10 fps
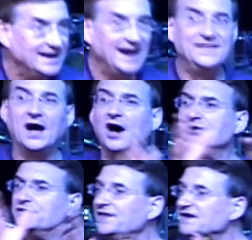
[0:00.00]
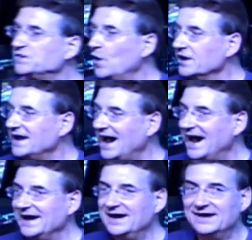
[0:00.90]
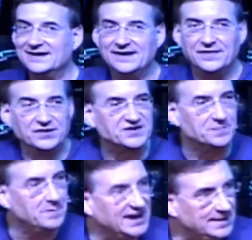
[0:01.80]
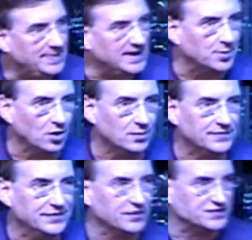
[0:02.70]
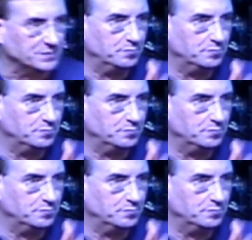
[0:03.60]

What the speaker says: and under this one God, there's many people. There's